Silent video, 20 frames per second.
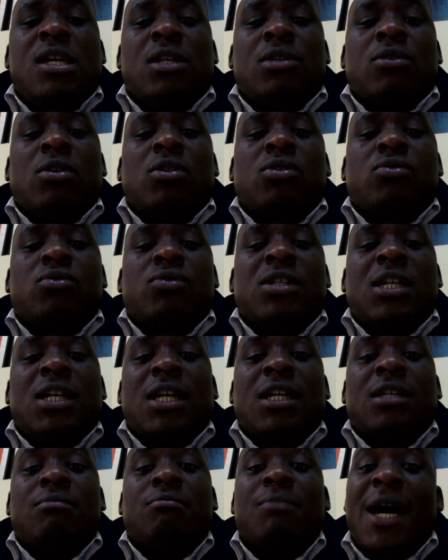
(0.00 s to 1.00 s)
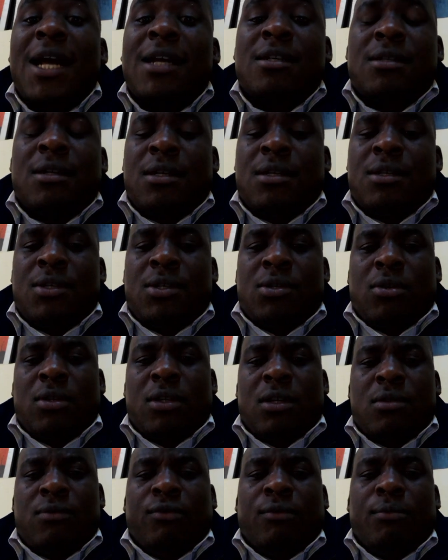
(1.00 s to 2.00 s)
it's going to generate bad
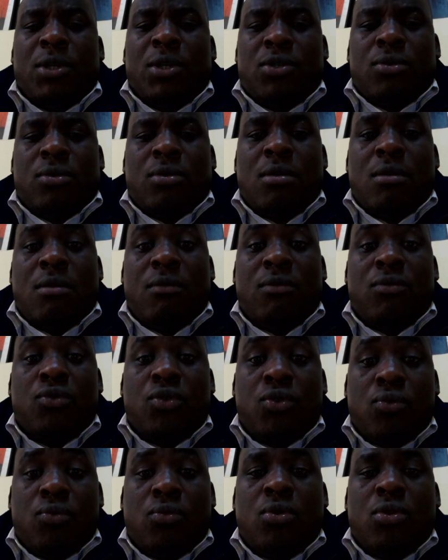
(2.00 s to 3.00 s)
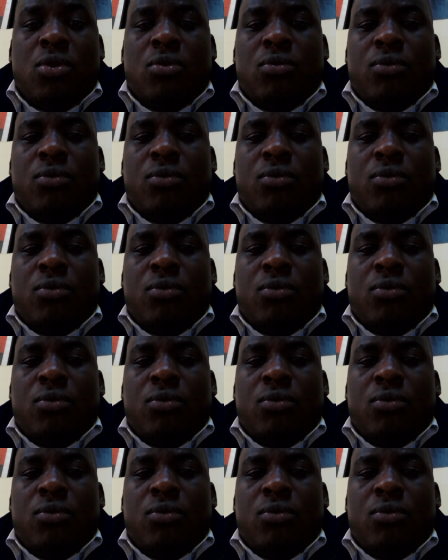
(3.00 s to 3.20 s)
distorted information to you.